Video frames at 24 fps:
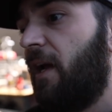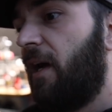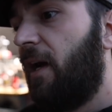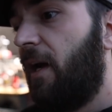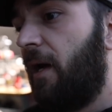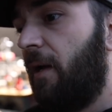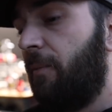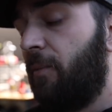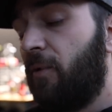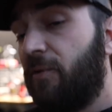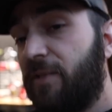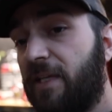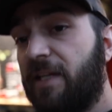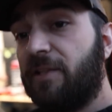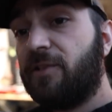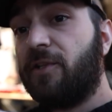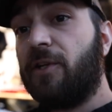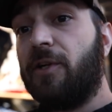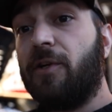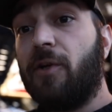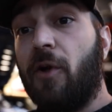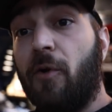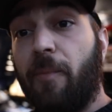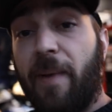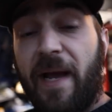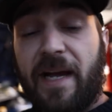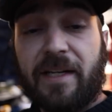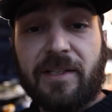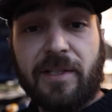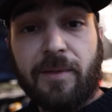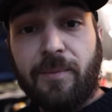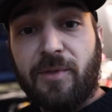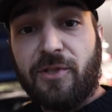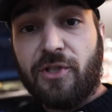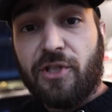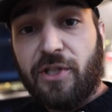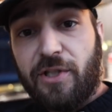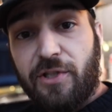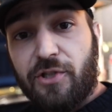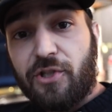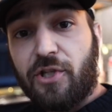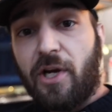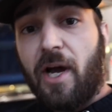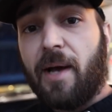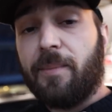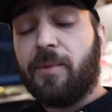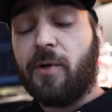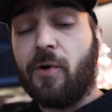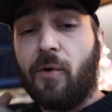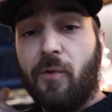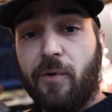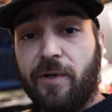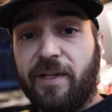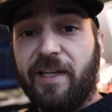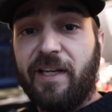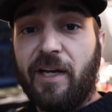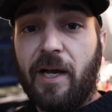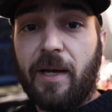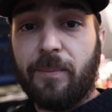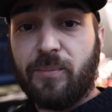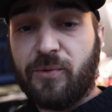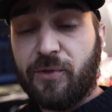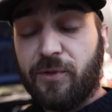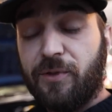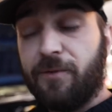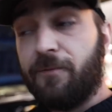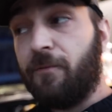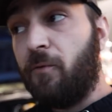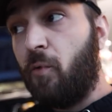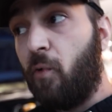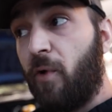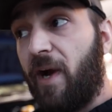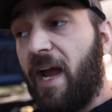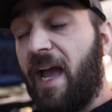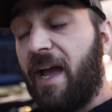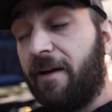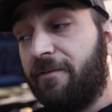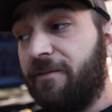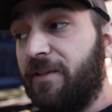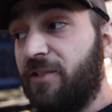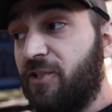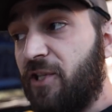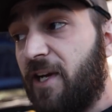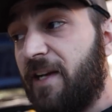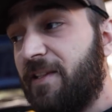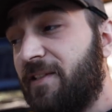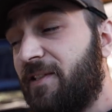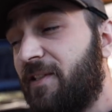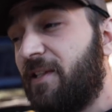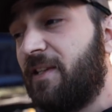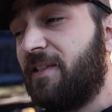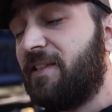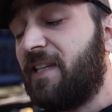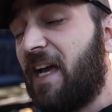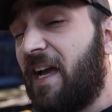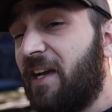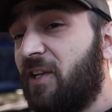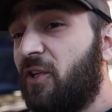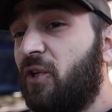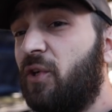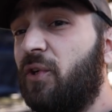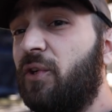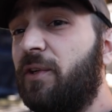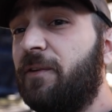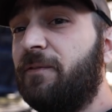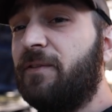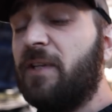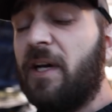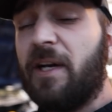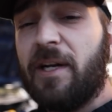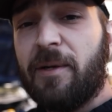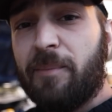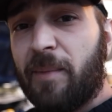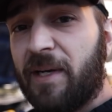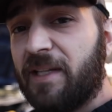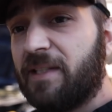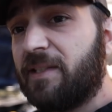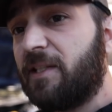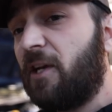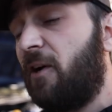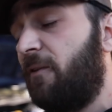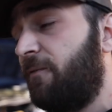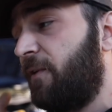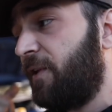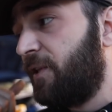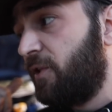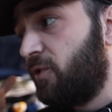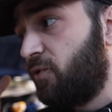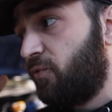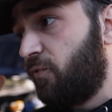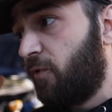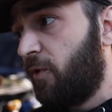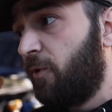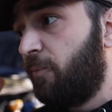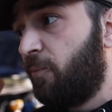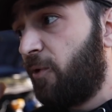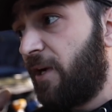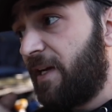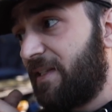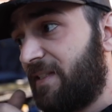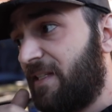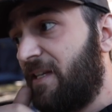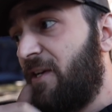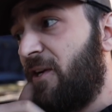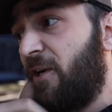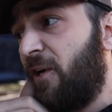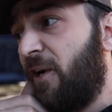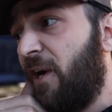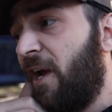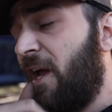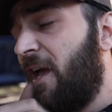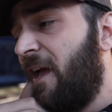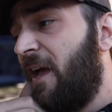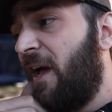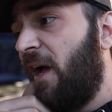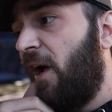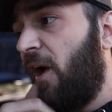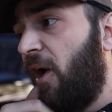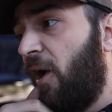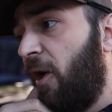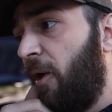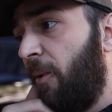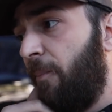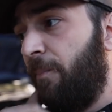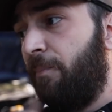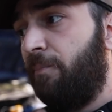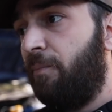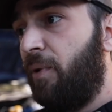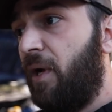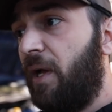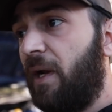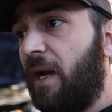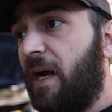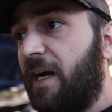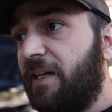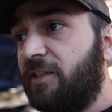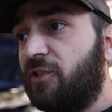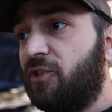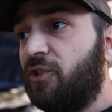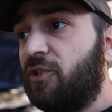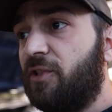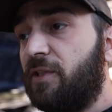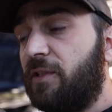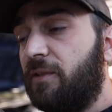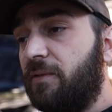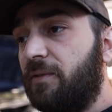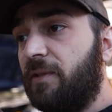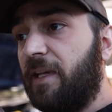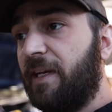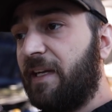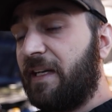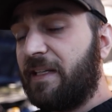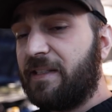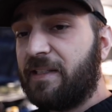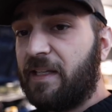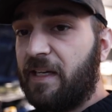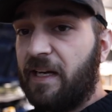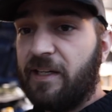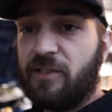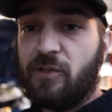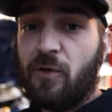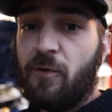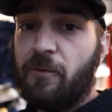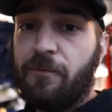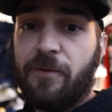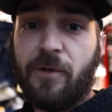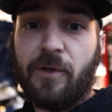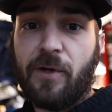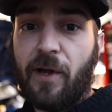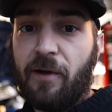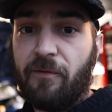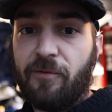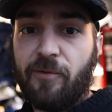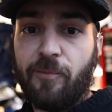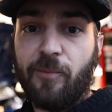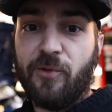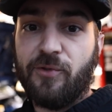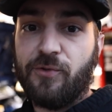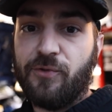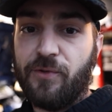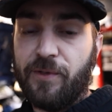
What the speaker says: Those heads are going to go back to the machine shop. They're going to get up drilled for half inch head studs. I could have done it myself on the drill press here, but I just, like I said, I don't feel comfortable